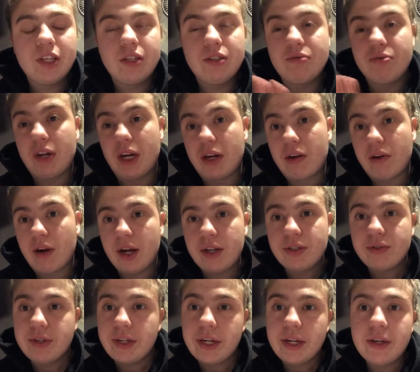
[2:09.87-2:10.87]
Was when I
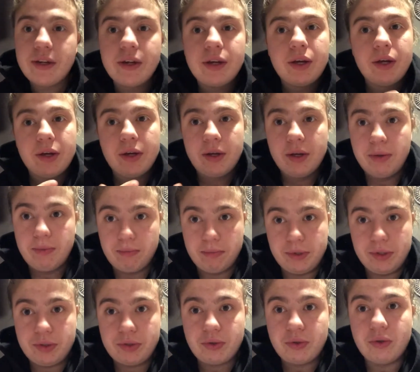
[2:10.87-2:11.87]
graduated
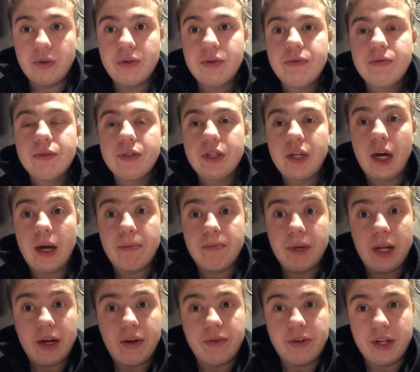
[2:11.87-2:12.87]
middle school. I'm
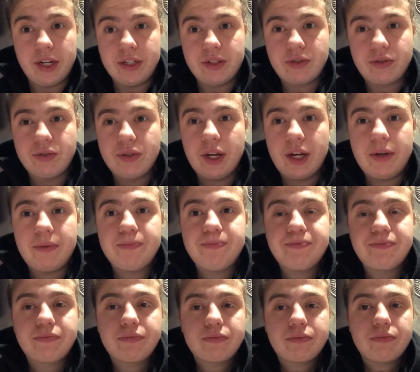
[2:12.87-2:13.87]
now in high school now.
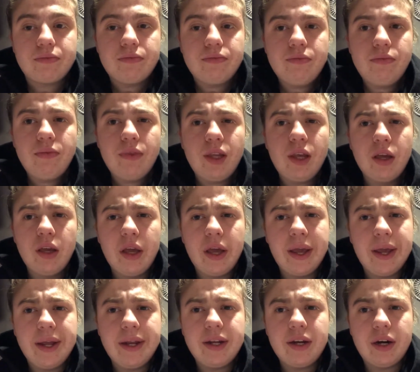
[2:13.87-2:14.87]

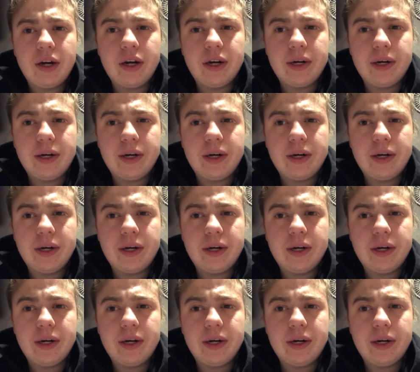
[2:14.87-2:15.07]
And